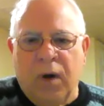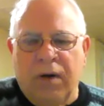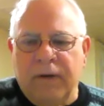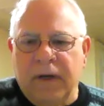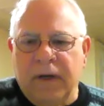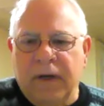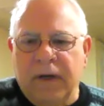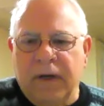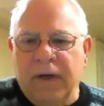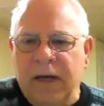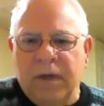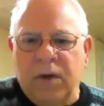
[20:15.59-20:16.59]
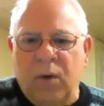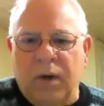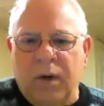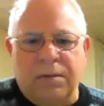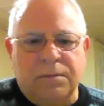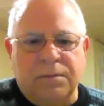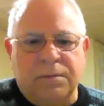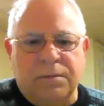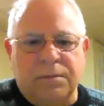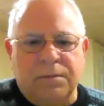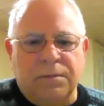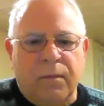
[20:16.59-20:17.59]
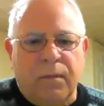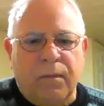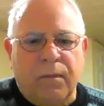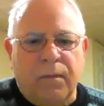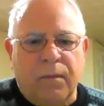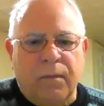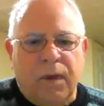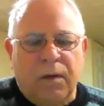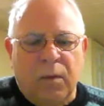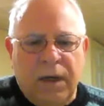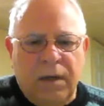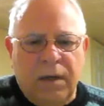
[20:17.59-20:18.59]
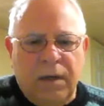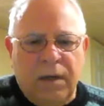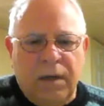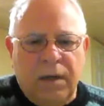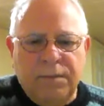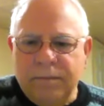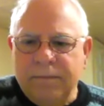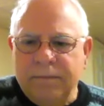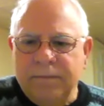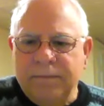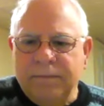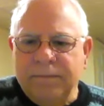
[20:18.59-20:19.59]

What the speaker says: knew of, and they kept it going. Well,